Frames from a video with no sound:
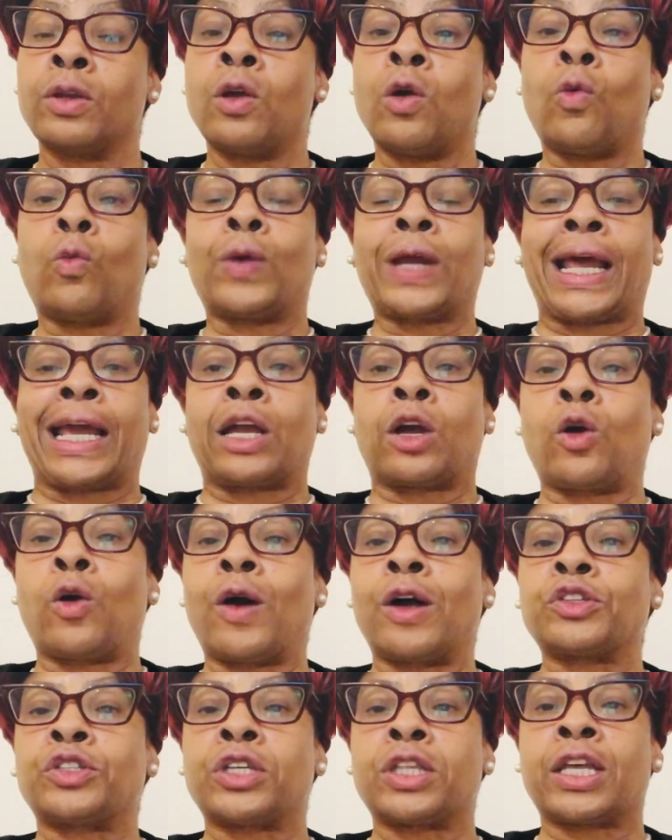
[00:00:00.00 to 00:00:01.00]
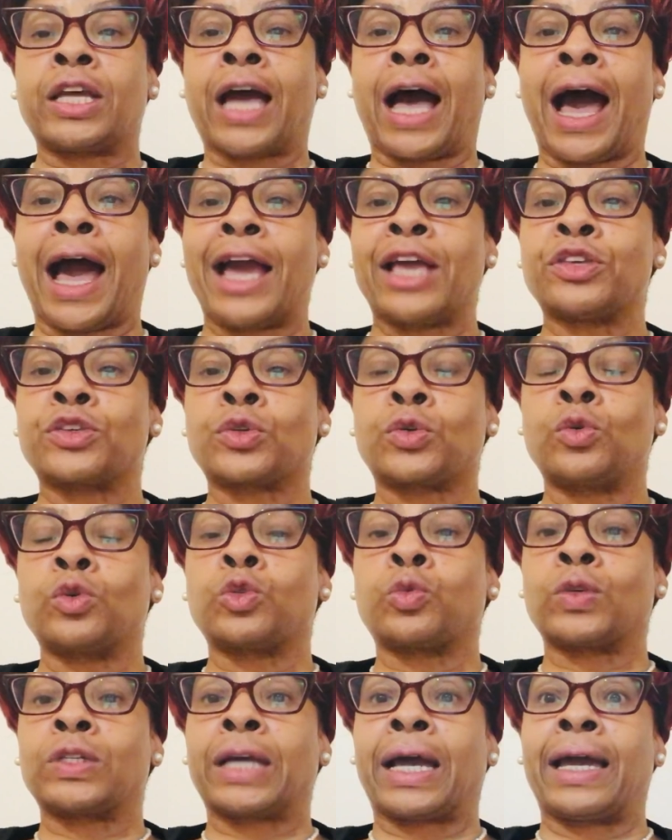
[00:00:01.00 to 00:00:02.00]
When I go out to the high schools,
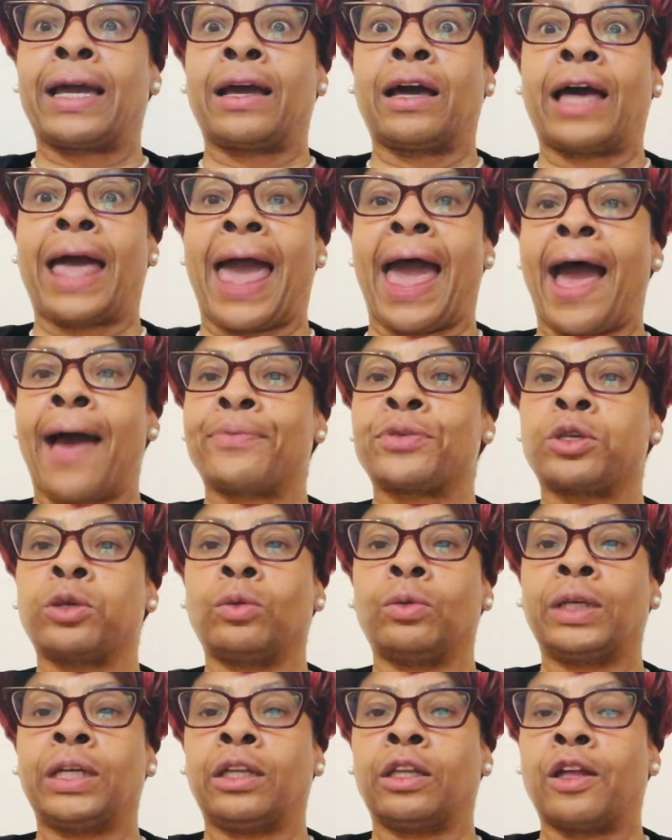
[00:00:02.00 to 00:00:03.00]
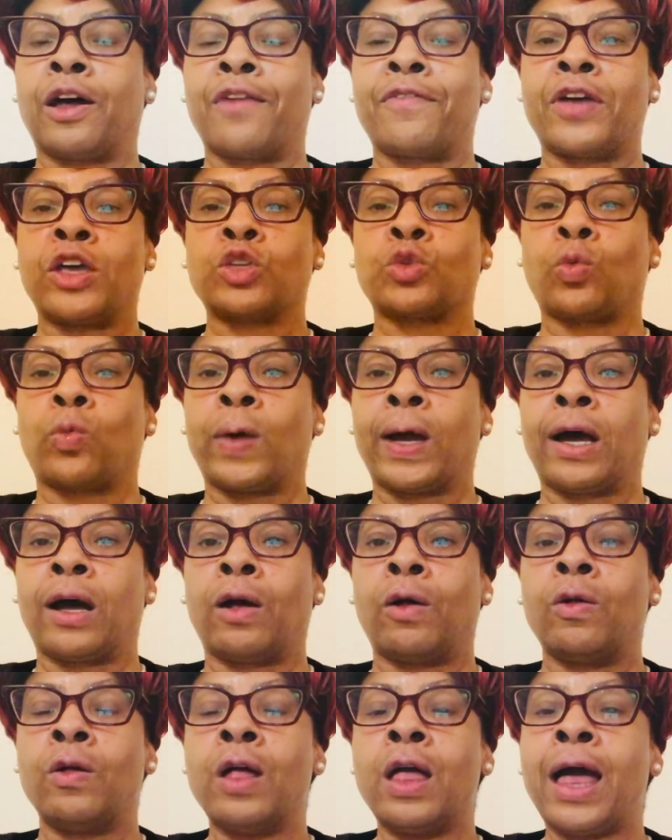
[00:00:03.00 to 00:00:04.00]
which I absolutely love as
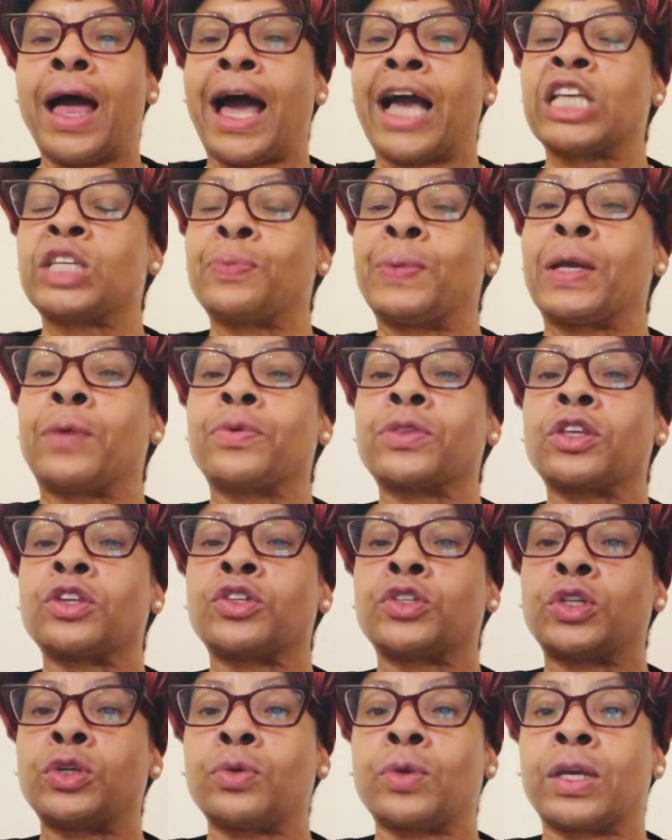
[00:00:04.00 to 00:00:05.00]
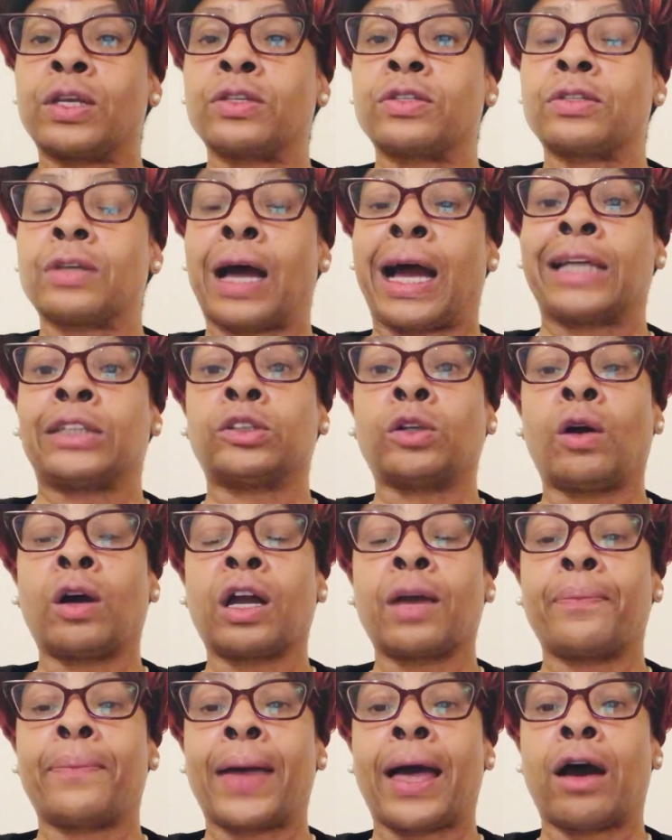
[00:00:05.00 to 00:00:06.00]
well, I speak with the students. I talk
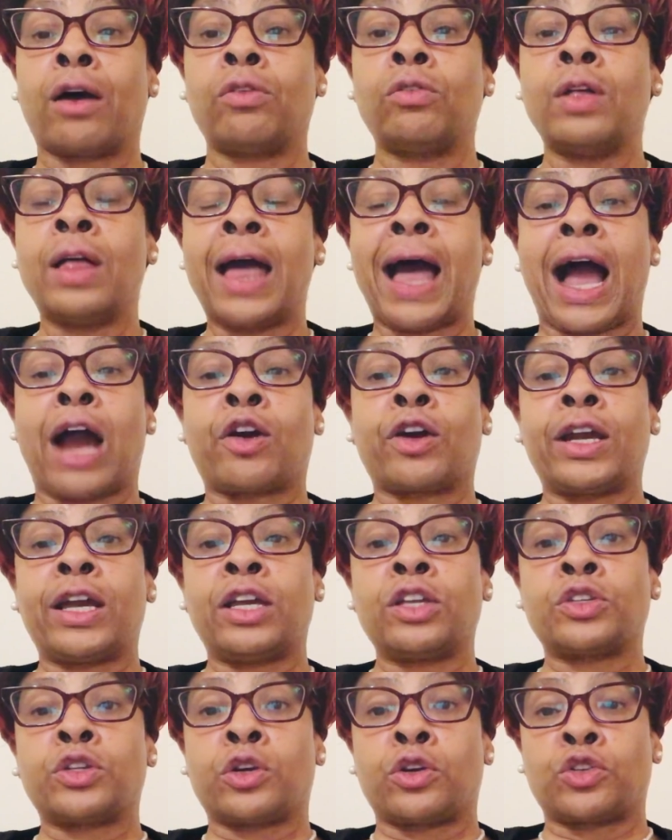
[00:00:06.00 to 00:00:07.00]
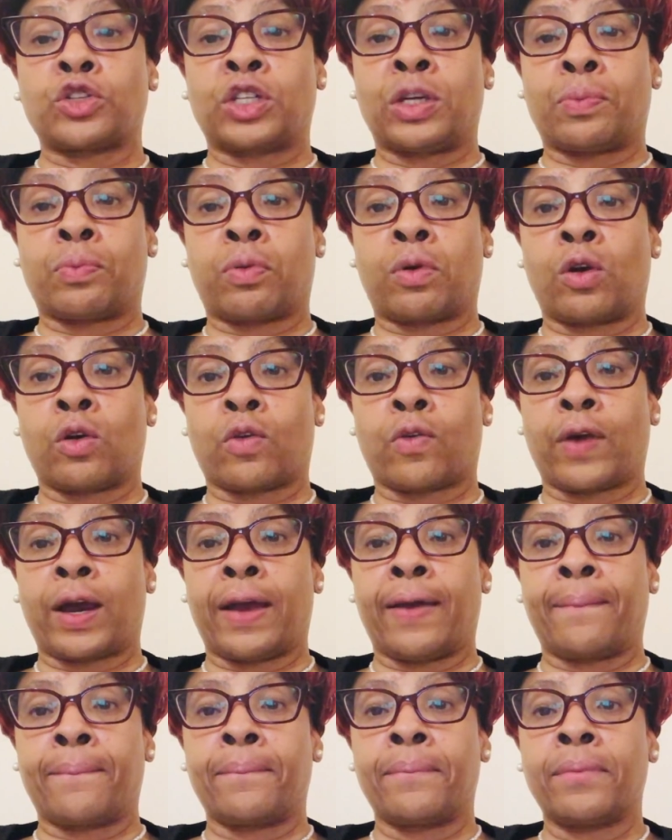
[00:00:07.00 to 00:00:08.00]
about our internship
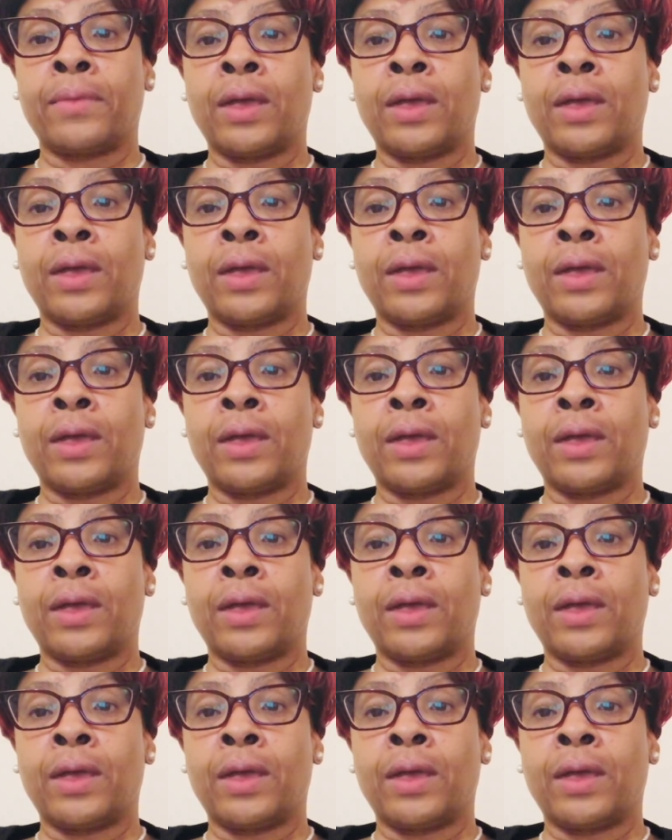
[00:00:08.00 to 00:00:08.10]
program.